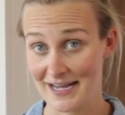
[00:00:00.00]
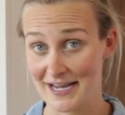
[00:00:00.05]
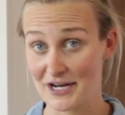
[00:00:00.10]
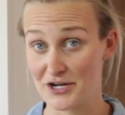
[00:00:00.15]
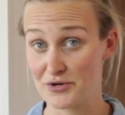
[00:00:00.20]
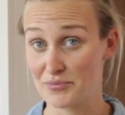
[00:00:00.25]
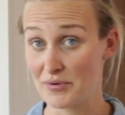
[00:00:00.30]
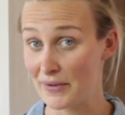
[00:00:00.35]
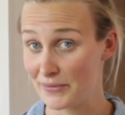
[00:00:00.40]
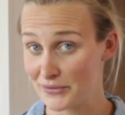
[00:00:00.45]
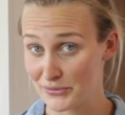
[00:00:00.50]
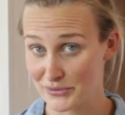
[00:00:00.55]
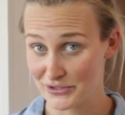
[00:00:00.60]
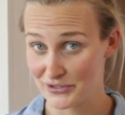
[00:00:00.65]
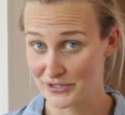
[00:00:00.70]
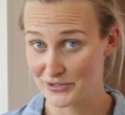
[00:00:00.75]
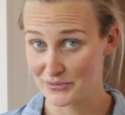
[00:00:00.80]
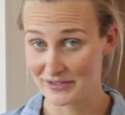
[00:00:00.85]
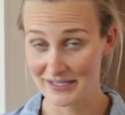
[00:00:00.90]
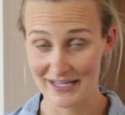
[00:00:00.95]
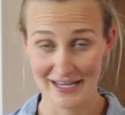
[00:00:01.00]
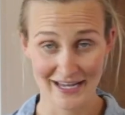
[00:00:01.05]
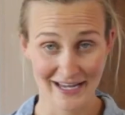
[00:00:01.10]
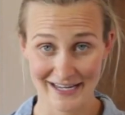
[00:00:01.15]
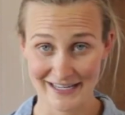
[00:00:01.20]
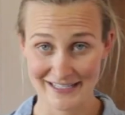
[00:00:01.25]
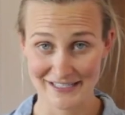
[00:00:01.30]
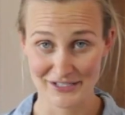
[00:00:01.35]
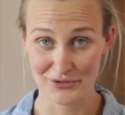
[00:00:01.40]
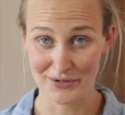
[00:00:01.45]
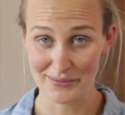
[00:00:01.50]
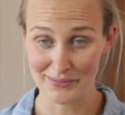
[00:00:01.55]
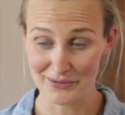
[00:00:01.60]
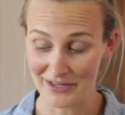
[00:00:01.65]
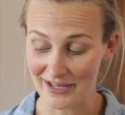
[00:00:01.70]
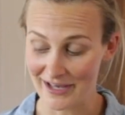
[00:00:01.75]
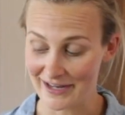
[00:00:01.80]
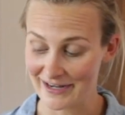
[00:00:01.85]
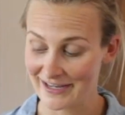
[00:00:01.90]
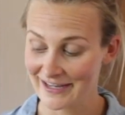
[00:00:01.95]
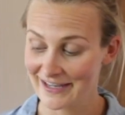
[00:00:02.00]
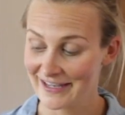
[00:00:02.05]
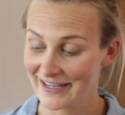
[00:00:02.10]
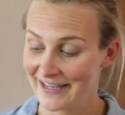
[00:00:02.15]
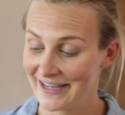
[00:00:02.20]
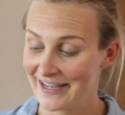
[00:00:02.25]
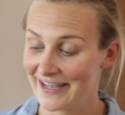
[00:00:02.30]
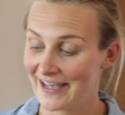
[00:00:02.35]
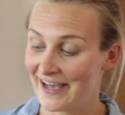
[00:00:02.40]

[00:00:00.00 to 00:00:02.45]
And you're probably wondering what the heck is a gremolata.